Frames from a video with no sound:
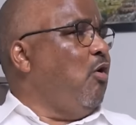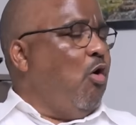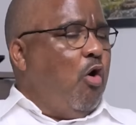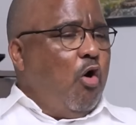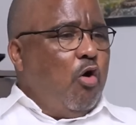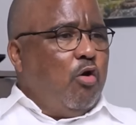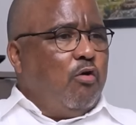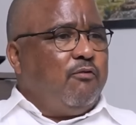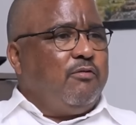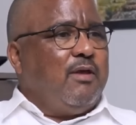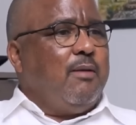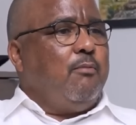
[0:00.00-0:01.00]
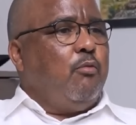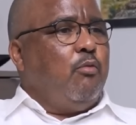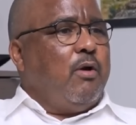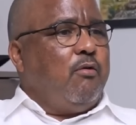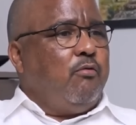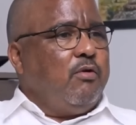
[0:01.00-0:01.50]
All of them
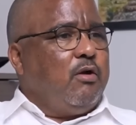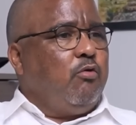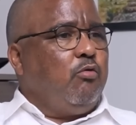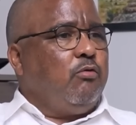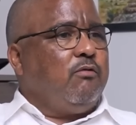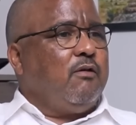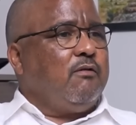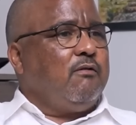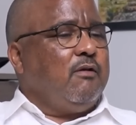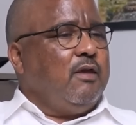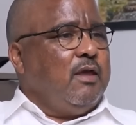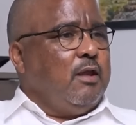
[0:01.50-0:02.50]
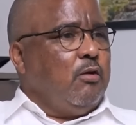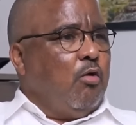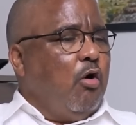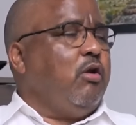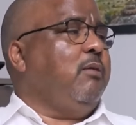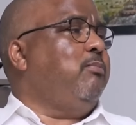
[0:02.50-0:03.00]
were recruited in
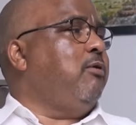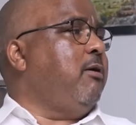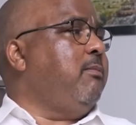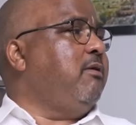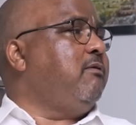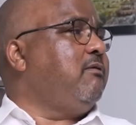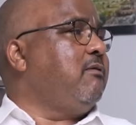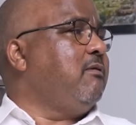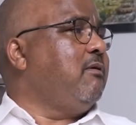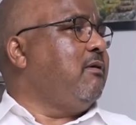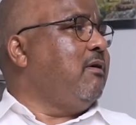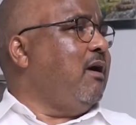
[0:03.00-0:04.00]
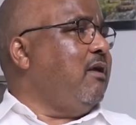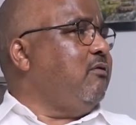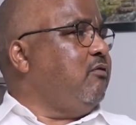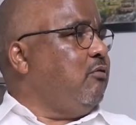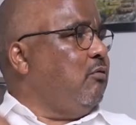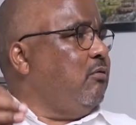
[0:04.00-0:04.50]
unemployment. And
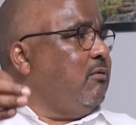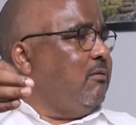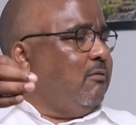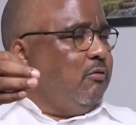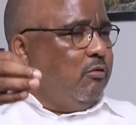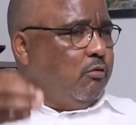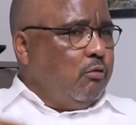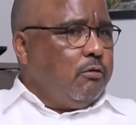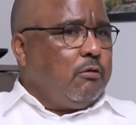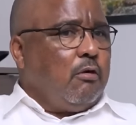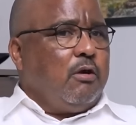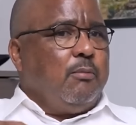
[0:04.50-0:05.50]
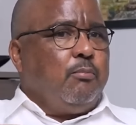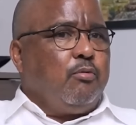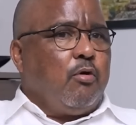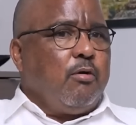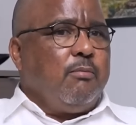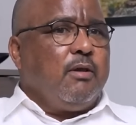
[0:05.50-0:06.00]
so youth
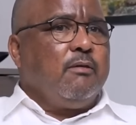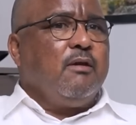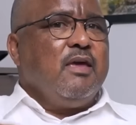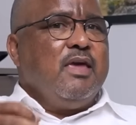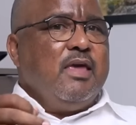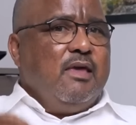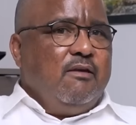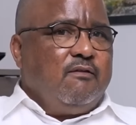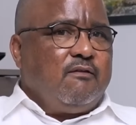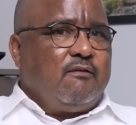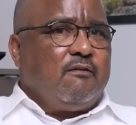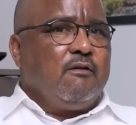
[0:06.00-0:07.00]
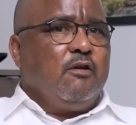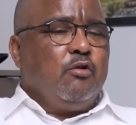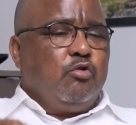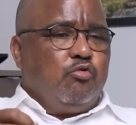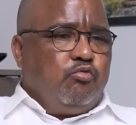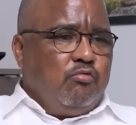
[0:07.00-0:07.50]
unemployment is
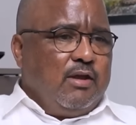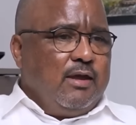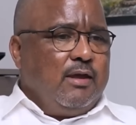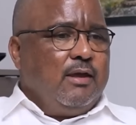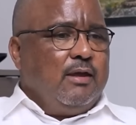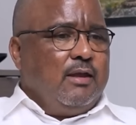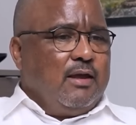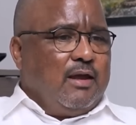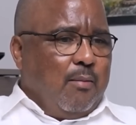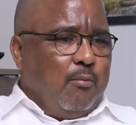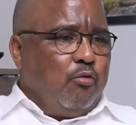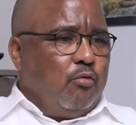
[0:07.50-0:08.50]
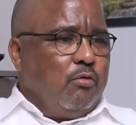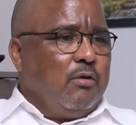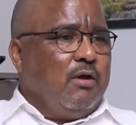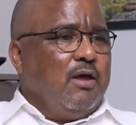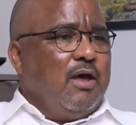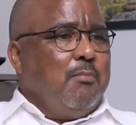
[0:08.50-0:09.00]
today in Cameroon
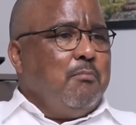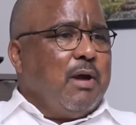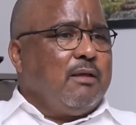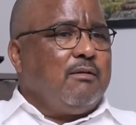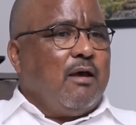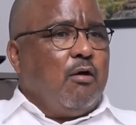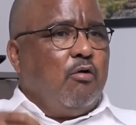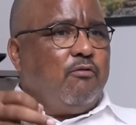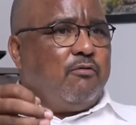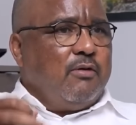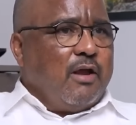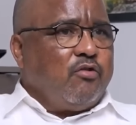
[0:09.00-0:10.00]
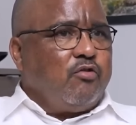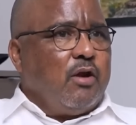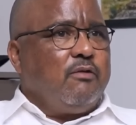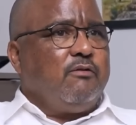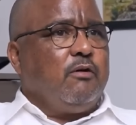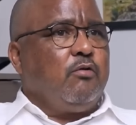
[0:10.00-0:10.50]
a matter of
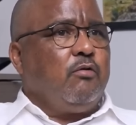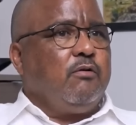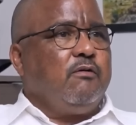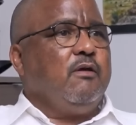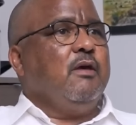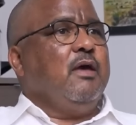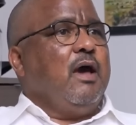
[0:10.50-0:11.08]
national security.